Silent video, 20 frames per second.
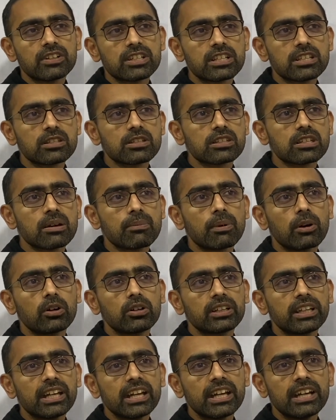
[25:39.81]
which is
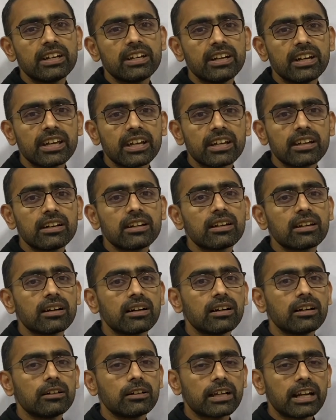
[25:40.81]
about the Indian
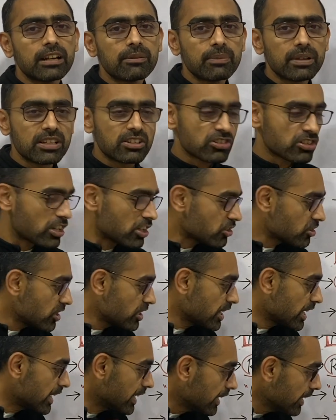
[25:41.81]

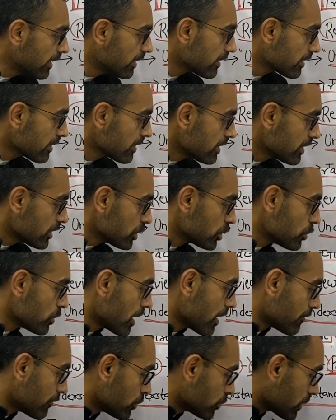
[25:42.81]
administration, here you
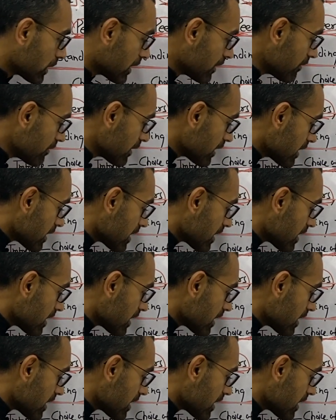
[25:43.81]
have to give